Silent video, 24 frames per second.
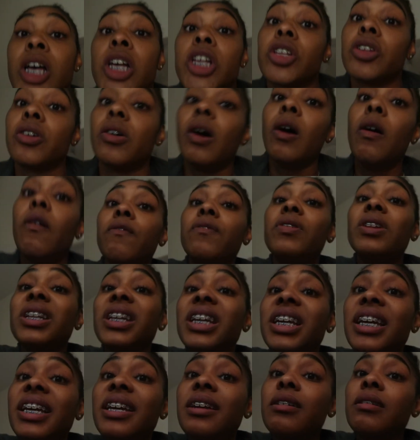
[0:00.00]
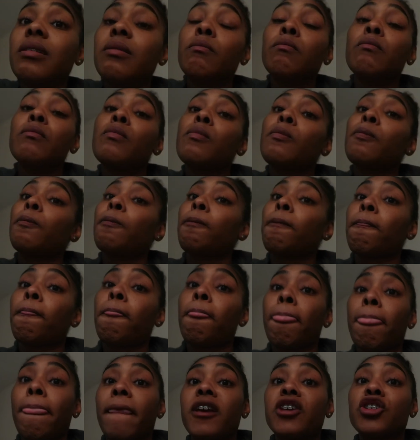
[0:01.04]
So hopefully
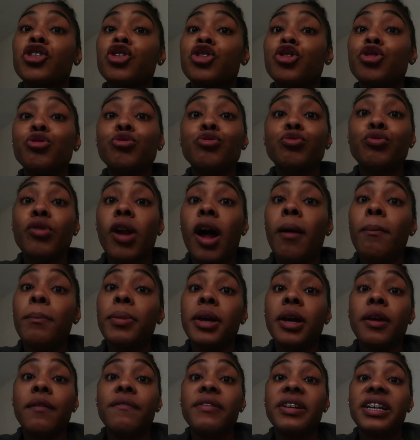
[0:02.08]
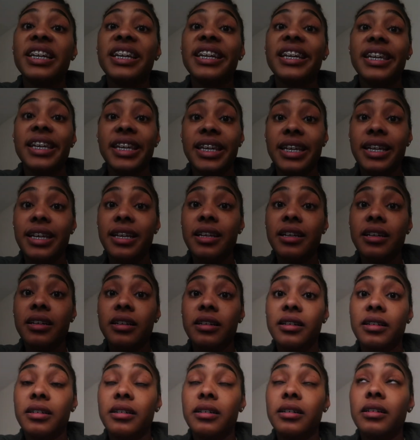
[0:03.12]
soon I'll be able to eat,
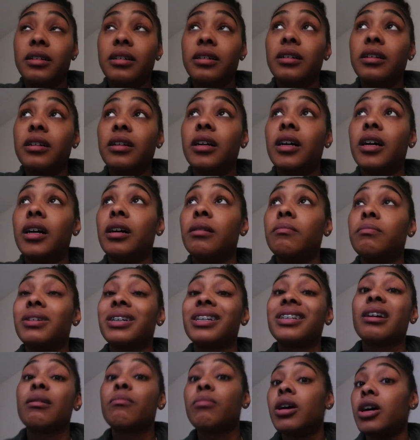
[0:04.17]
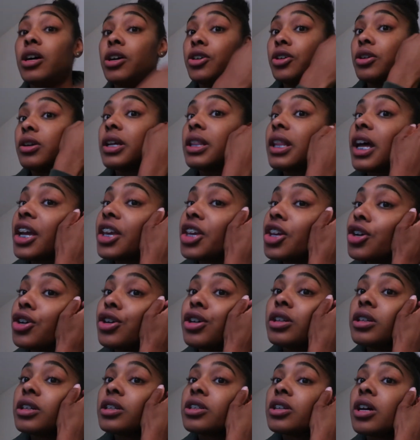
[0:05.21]
because I'm hungry. Like, your
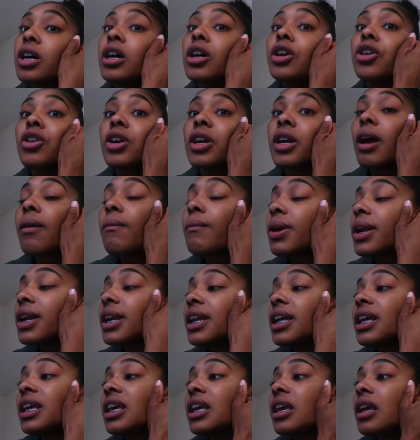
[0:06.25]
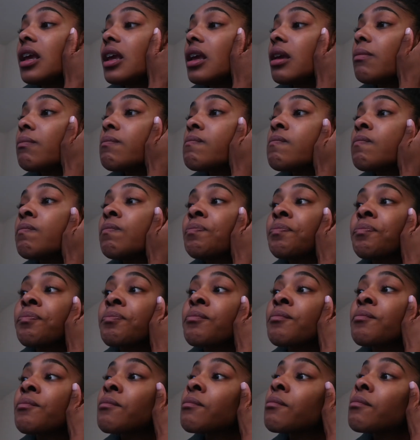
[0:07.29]
girl is hungry. I'm ready to eat.
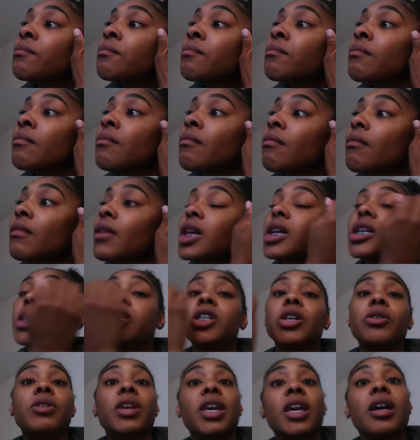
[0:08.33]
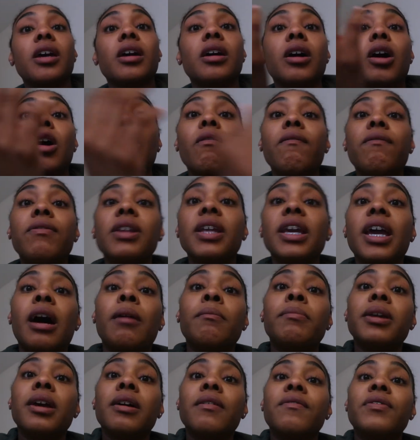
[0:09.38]
So yeah, hopefully I'll
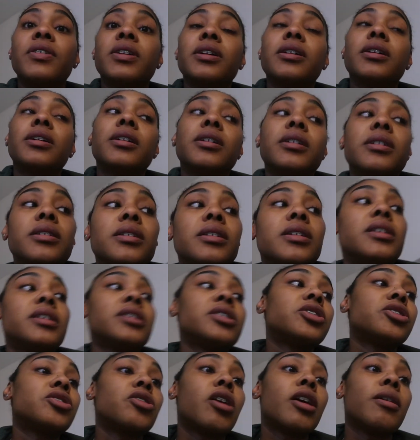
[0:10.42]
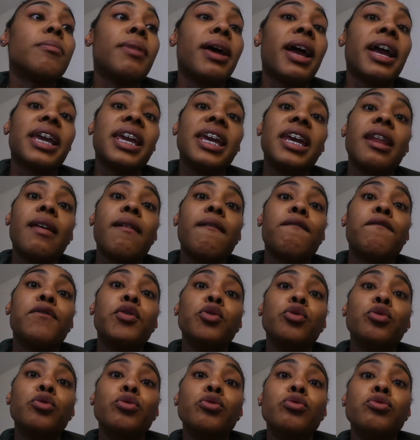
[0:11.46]
be able to start back eating
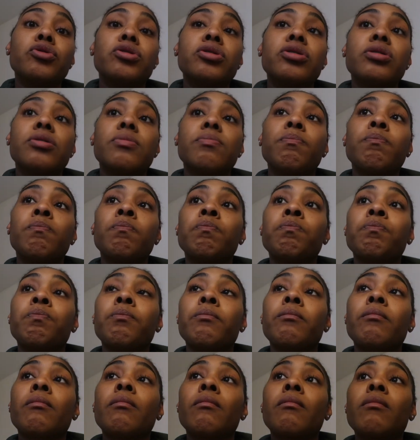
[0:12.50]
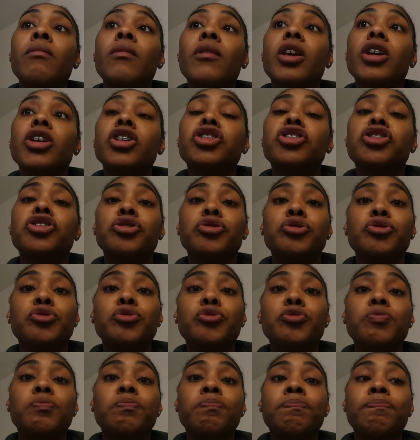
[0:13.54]
foods
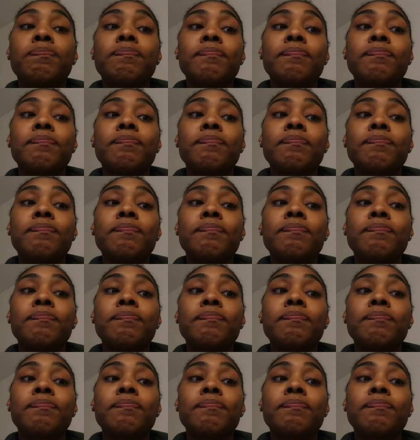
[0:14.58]
soon.